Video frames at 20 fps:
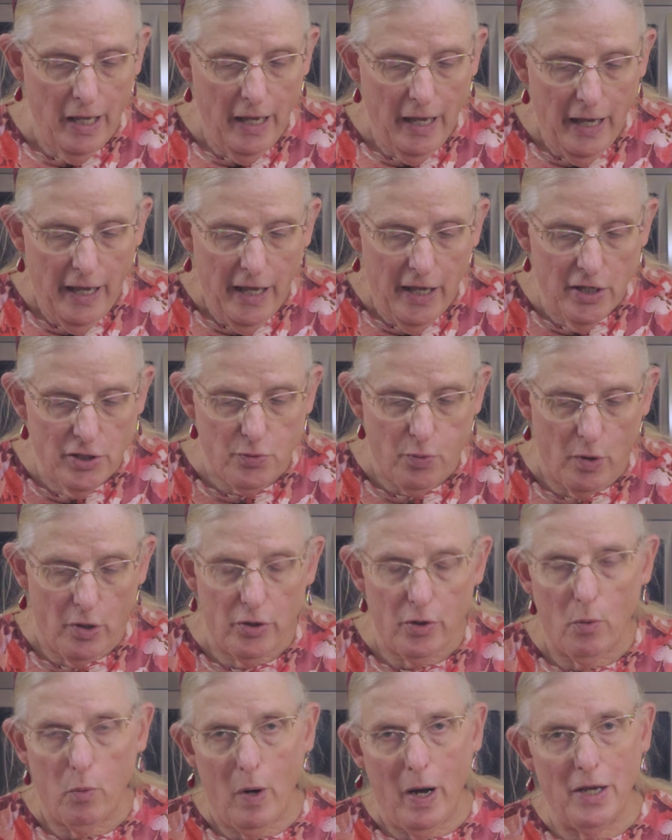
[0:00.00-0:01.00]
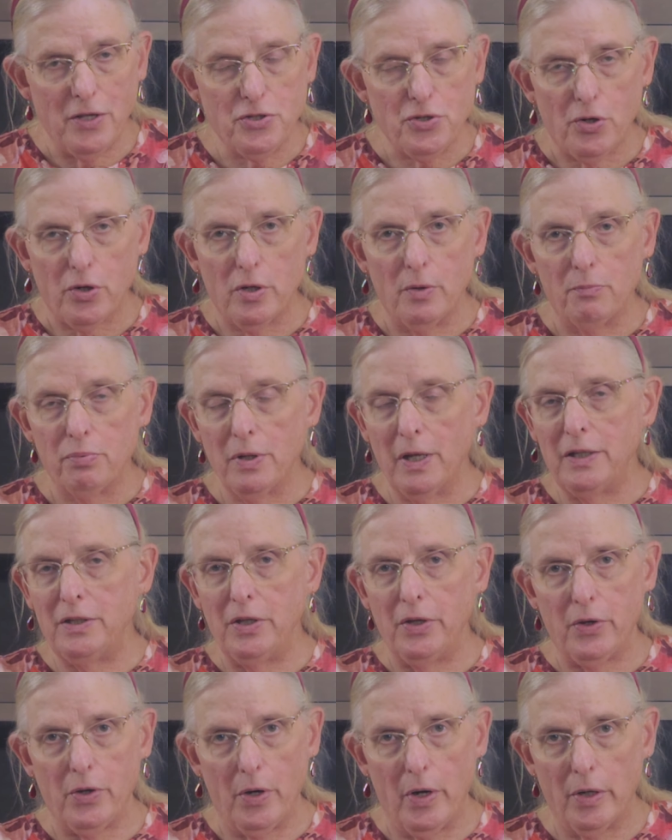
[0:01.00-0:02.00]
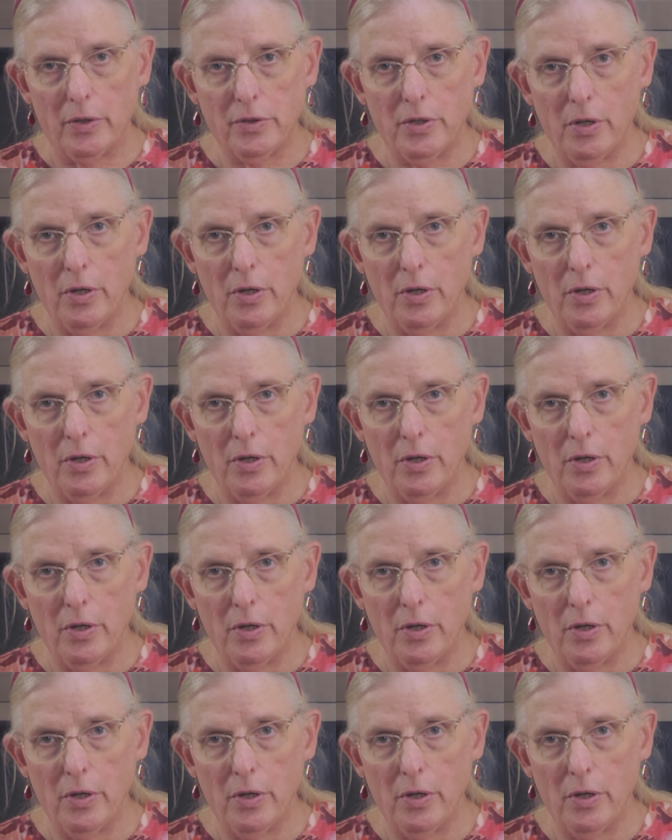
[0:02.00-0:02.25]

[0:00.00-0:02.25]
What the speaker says: is where the whites are completely cooked